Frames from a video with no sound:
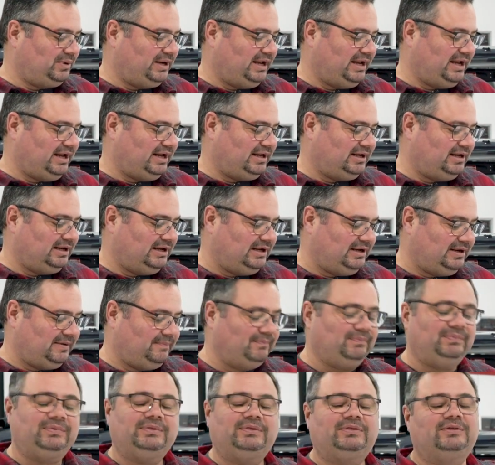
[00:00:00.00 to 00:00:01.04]
We had
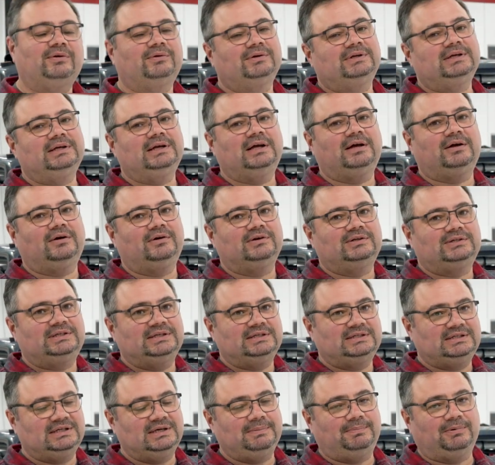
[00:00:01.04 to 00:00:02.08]
uh, 1300
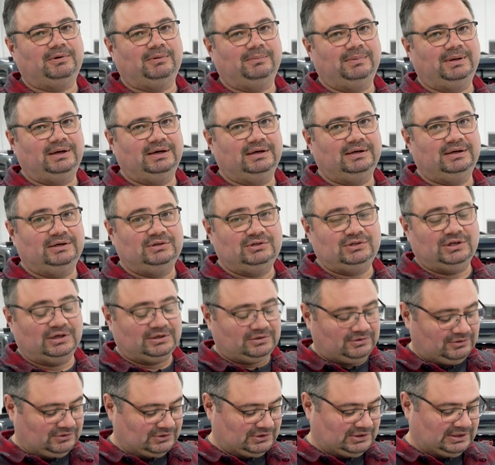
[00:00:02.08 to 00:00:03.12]
cc per minute
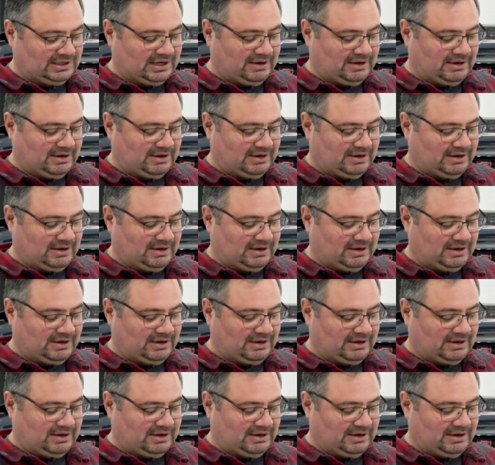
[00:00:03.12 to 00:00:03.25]
injectors,